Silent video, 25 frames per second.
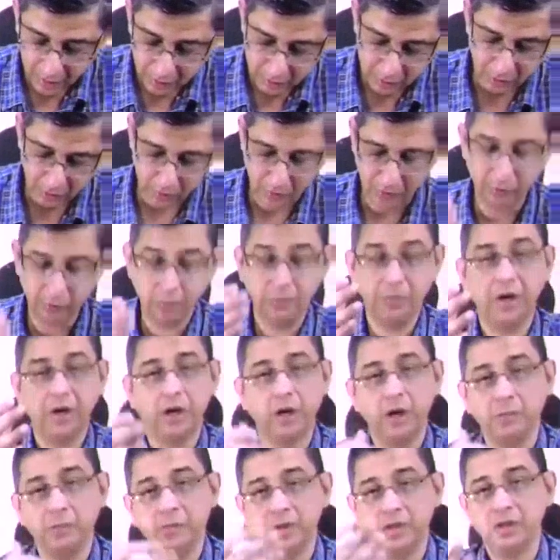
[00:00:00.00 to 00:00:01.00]
So there would be
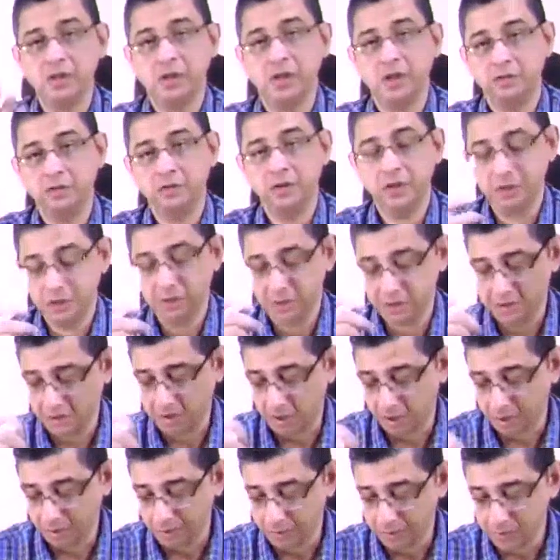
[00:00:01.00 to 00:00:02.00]
hypersalivation,
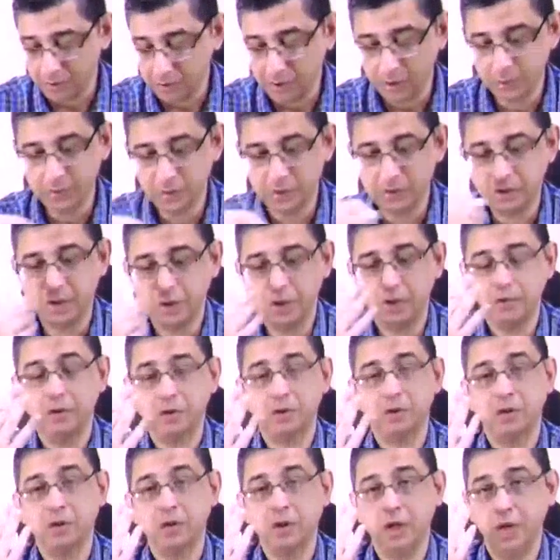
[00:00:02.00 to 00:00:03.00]
and this
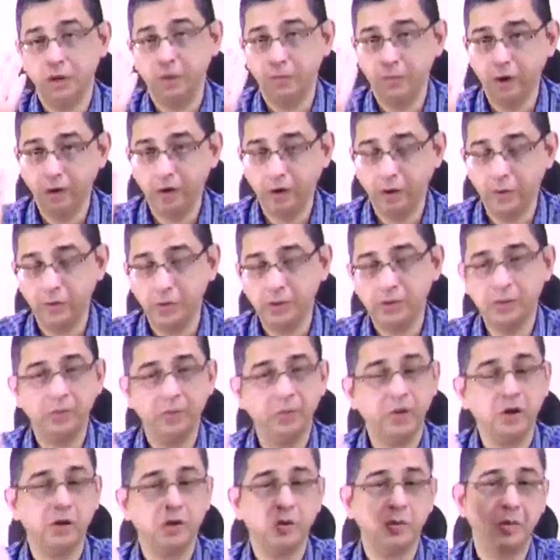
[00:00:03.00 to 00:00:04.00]
hypersalivation can be troublesome,
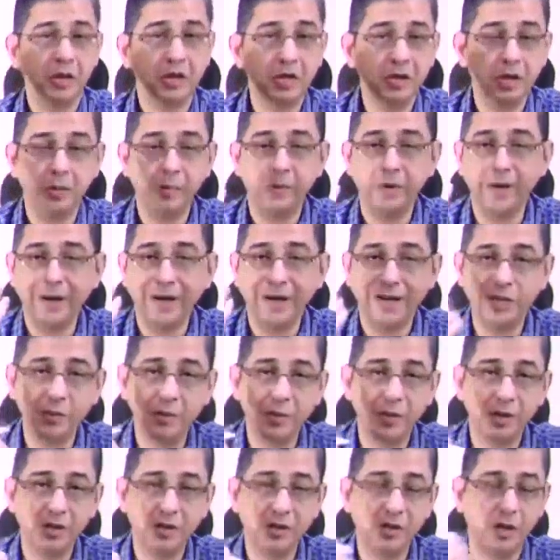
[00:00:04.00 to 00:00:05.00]
because patient might
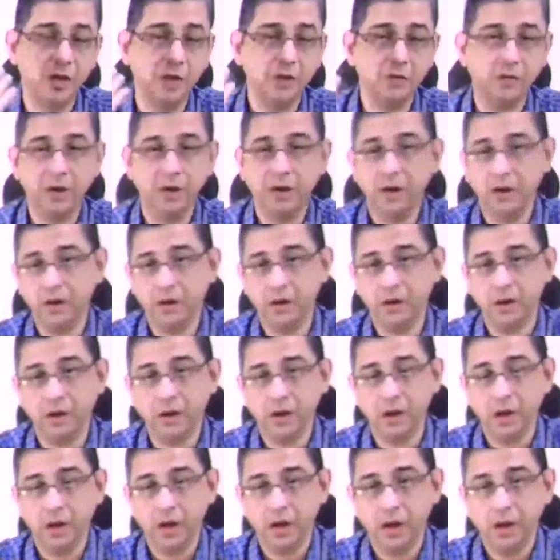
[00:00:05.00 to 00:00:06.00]
aspirate saliva and die.
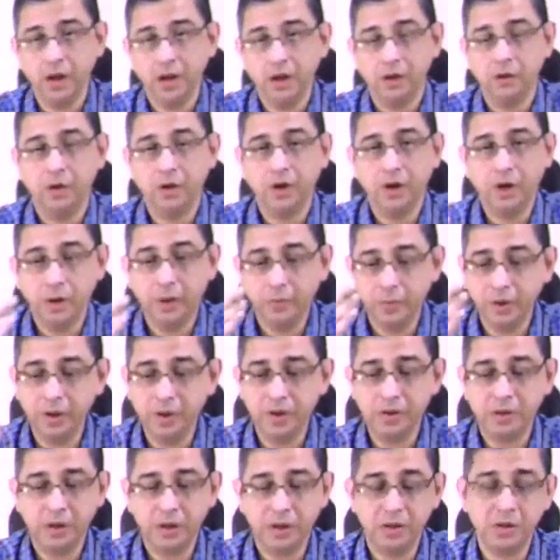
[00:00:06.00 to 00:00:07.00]
There have been
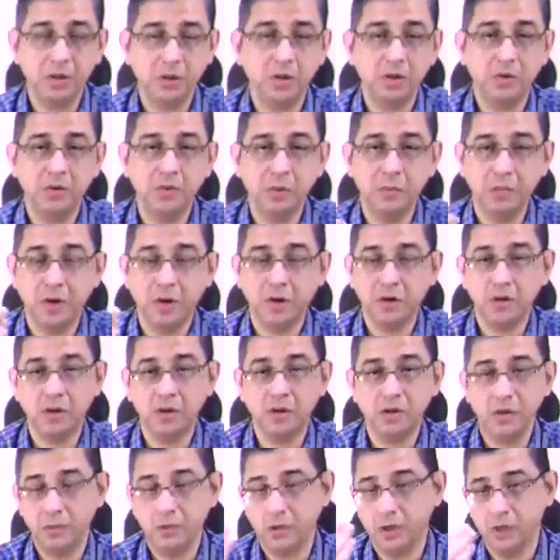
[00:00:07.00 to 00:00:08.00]
instances when patients
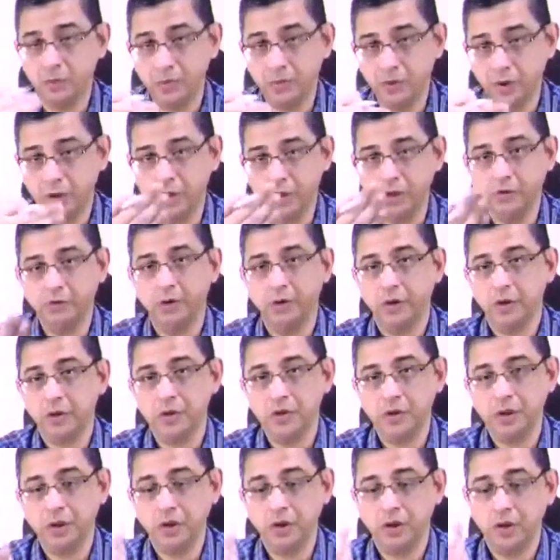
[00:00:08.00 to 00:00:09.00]
have become really very
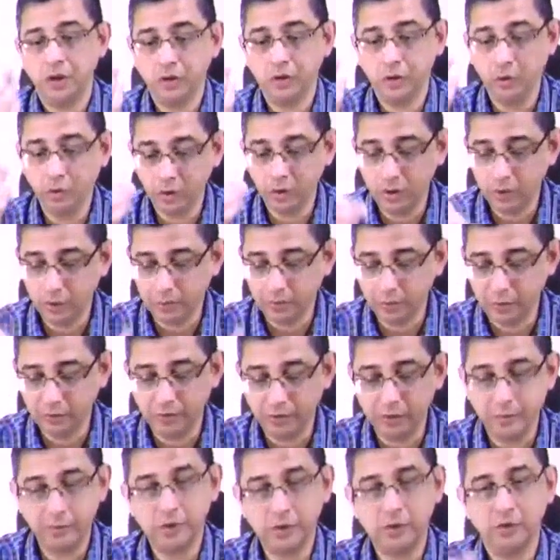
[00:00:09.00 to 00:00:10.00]
sick, like during the
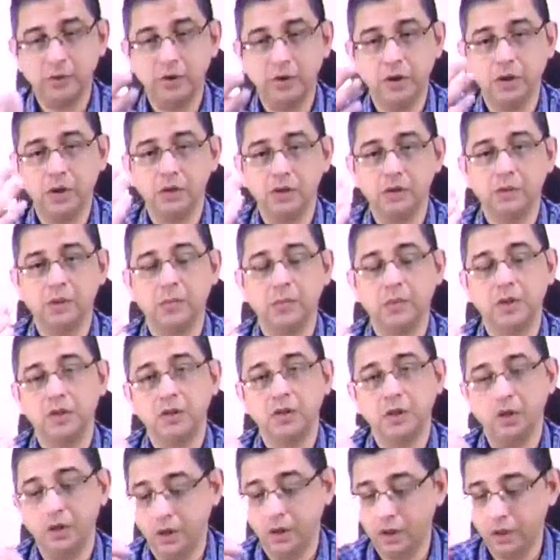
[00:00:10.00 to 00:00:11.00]
performance of the test, the
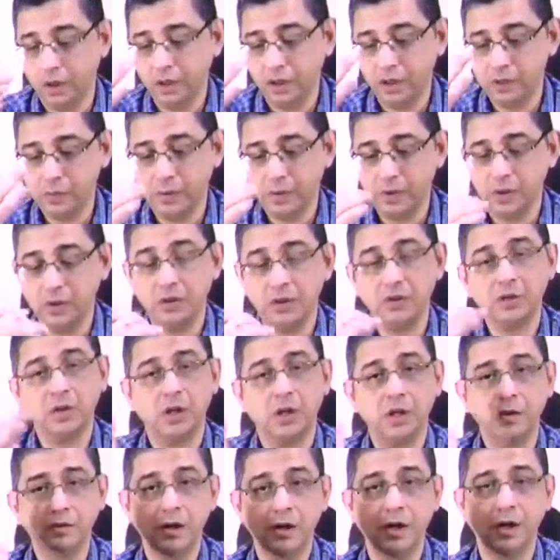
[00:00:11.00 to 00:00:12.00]
patient literally aspirated
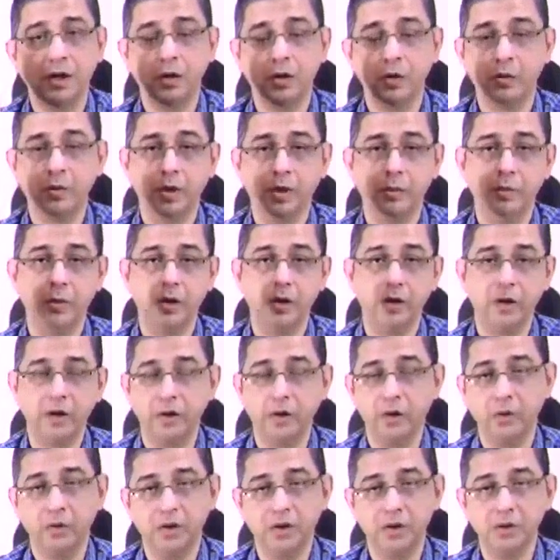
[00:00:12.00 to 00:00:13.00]
saliva, had to be admitted
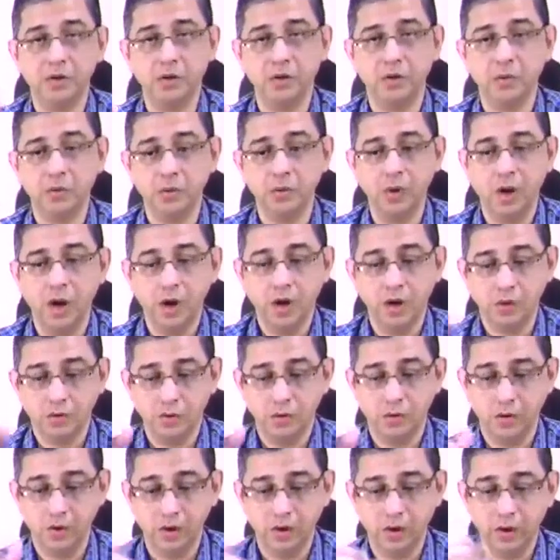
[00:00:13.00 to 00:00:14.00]
into ICU. So
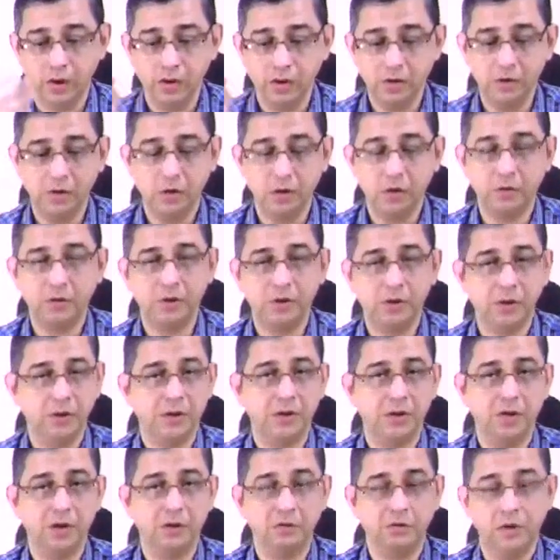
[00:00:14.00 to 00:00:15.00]
relatives will obviously
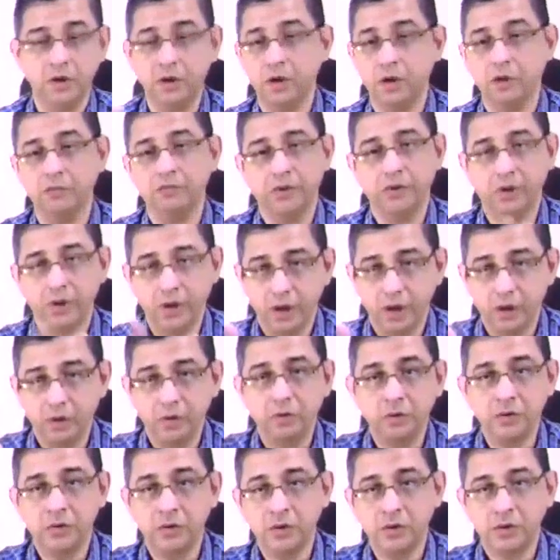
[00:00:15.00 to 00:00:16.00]
say, we came for
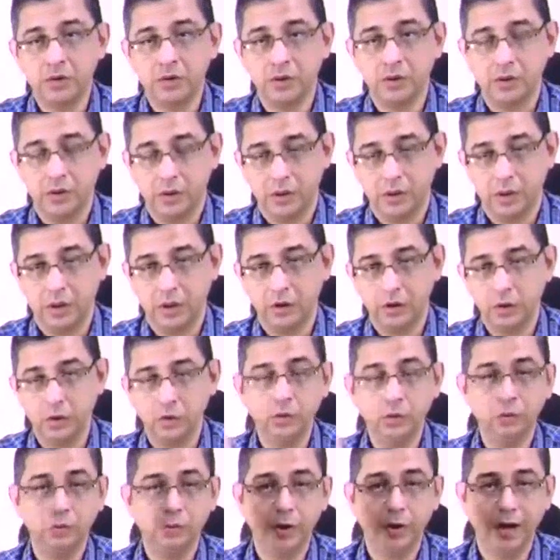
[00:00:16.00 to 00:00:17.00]
diagnosis and
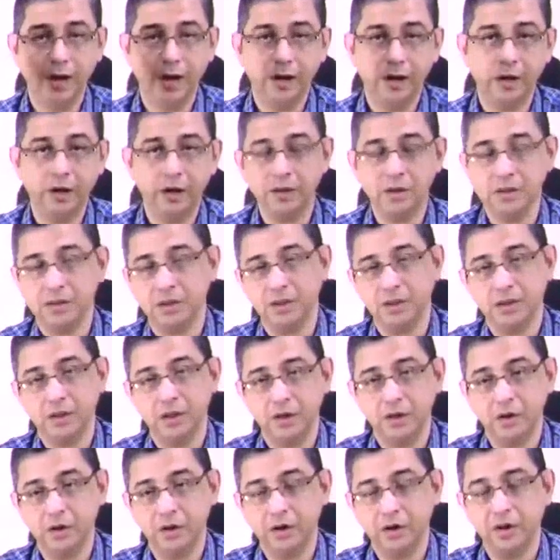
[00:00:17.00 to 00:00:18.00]
you landed us in
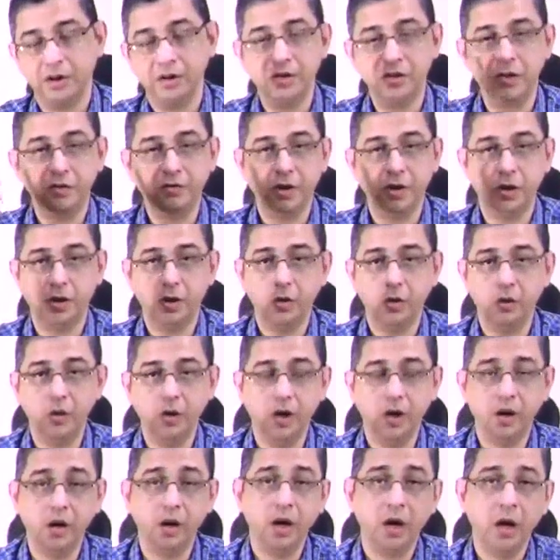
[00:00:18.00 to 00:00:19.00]
intensive care
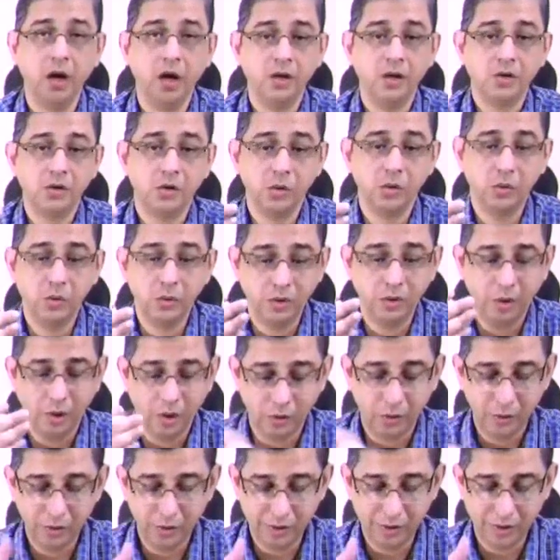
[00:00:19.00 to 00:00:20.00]
unit. So
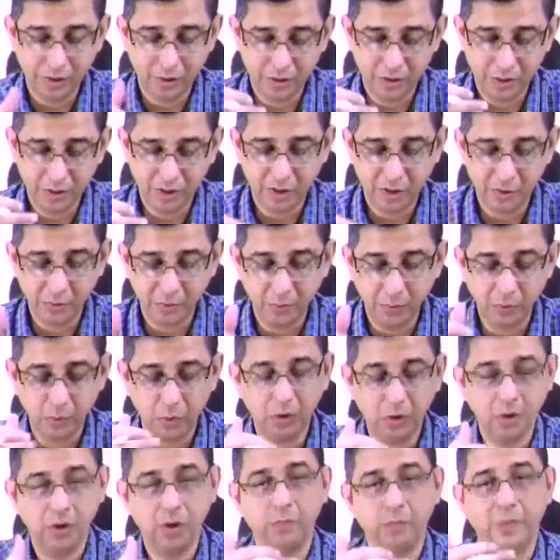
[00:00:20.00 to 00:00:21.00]
now this test has been
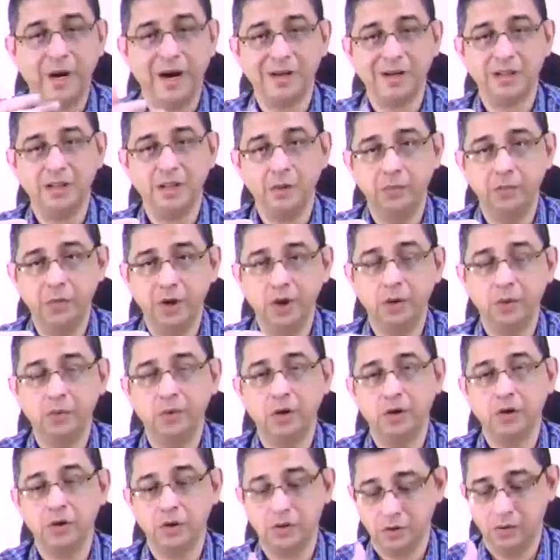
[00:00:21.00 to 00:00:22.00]
put on a backseat, mainly
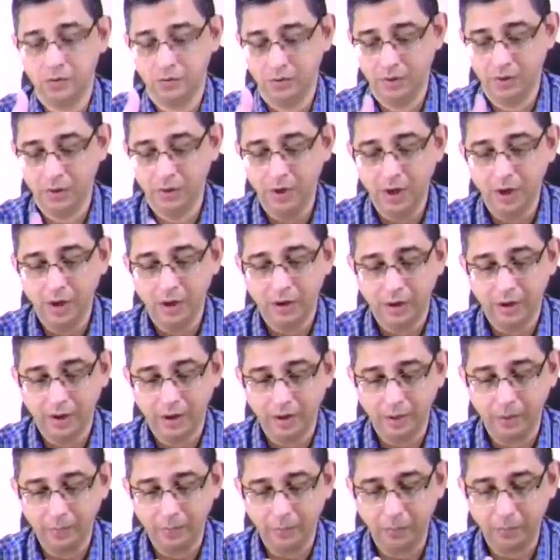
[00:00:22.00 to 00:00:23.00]
because of the
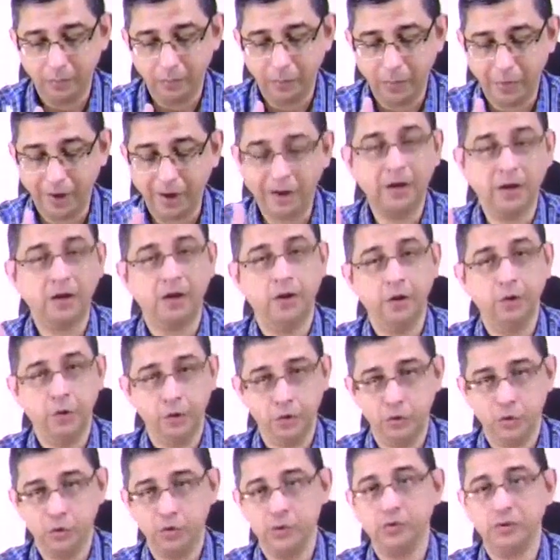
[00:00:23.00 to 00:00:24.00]
practical
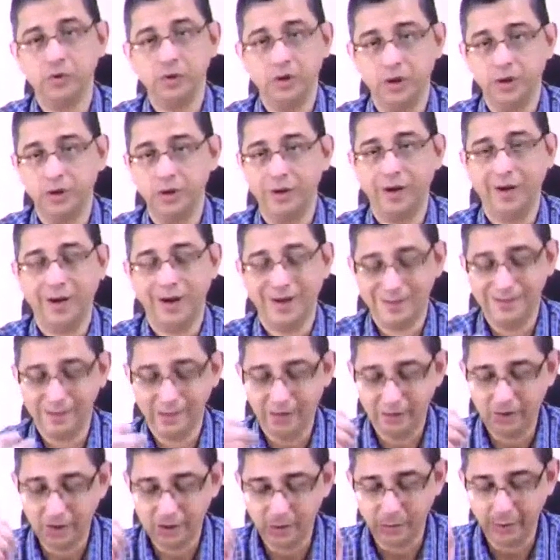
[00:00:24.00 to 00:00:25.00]
issues with it, as
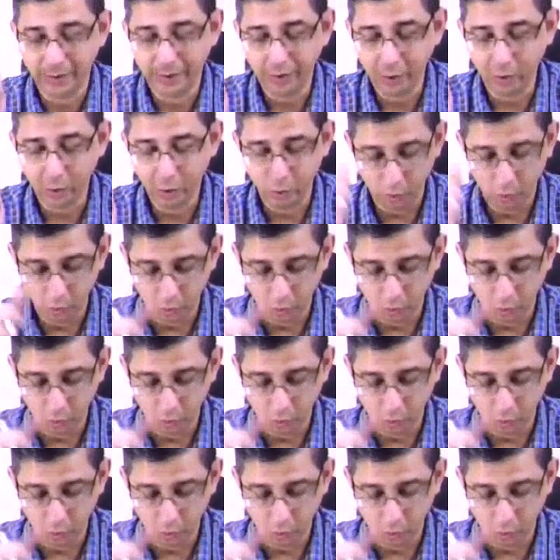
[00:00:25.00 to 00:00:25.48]
I've explained to you.